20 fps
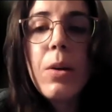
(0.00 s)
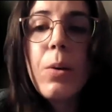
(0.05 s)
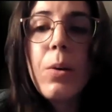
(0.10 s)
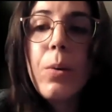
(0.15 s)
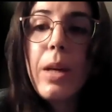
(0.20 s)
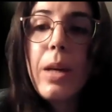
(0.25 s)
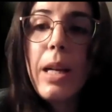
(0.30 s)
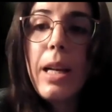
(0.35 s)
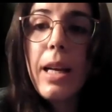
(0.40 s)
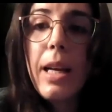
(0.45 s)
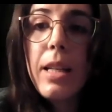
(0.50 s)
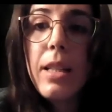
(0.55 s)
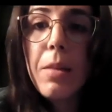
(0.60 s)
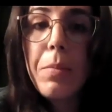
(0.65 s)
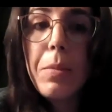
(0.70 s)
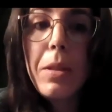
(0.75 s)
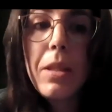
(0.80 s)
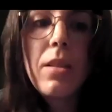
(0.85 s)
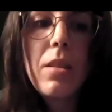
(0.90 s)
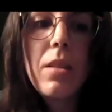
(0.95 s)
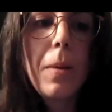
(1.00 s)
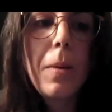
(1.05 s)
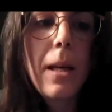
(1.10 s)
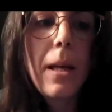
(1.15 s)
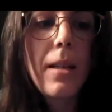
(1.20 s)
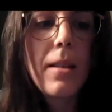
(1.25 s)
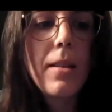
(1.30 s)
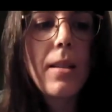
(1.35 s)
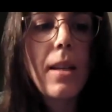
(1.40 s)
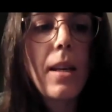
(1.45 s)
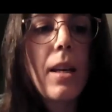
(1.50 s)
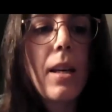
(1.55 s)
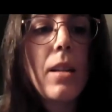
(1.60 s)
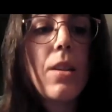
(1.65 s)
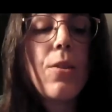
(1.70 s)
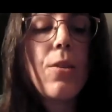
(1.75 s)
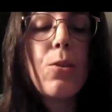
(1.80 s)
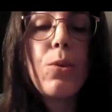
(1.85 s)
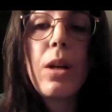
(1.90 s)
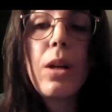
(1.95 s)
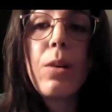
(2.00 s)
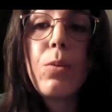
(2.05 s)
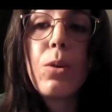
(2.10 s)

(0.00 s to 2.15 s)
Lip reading: We align them in space, and through a